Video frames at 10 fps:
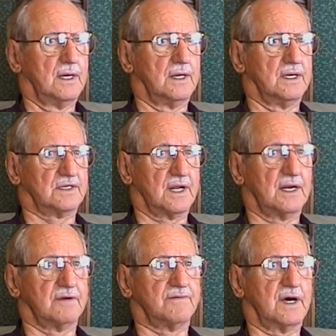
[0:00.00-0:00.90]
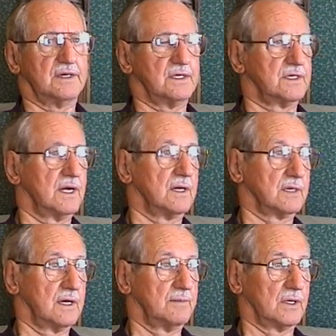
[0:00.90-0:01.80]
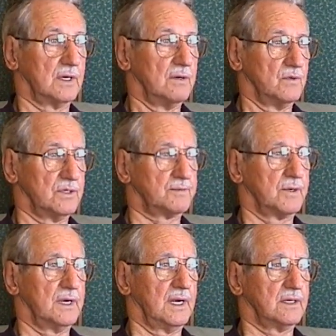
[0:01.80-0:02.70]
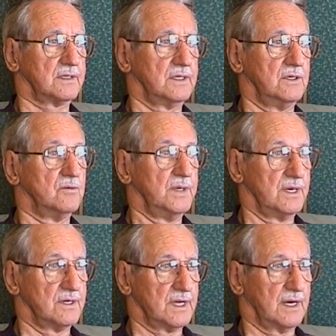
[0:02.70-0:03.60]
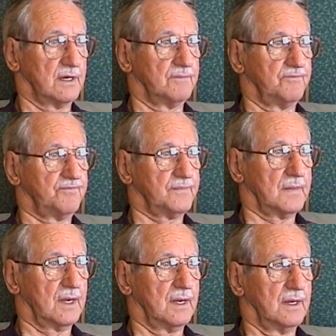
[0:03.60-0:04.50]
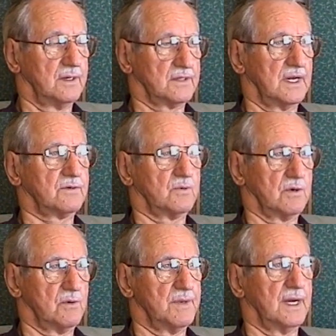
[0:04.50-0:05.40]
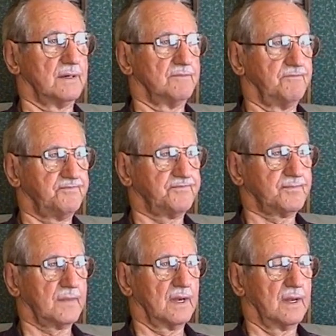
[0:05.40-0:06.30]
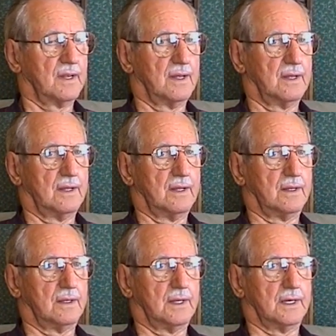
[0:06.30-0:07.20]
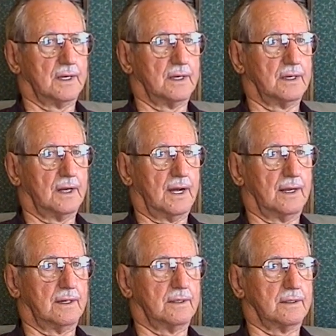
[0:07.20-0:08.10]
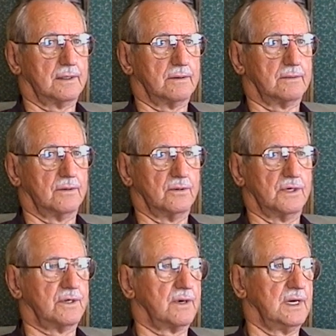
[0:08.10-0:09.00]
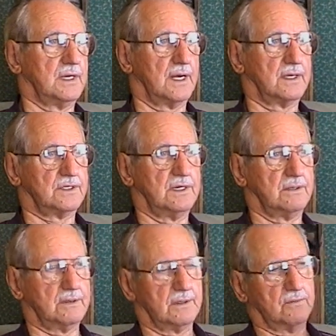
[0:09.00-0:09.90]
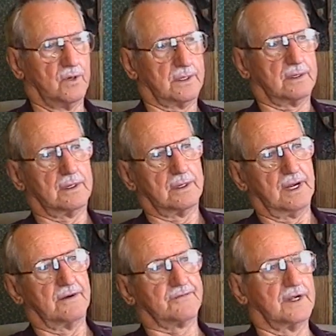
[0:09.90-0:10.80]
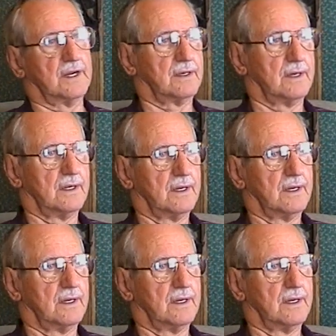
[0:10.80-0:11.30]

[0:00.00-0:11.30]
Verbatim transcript: And he said, I'd advise you to tell her to come to Glenwood Springs and you'll meet her there. So that's where we met. Wow. And I rode the train down. She went left then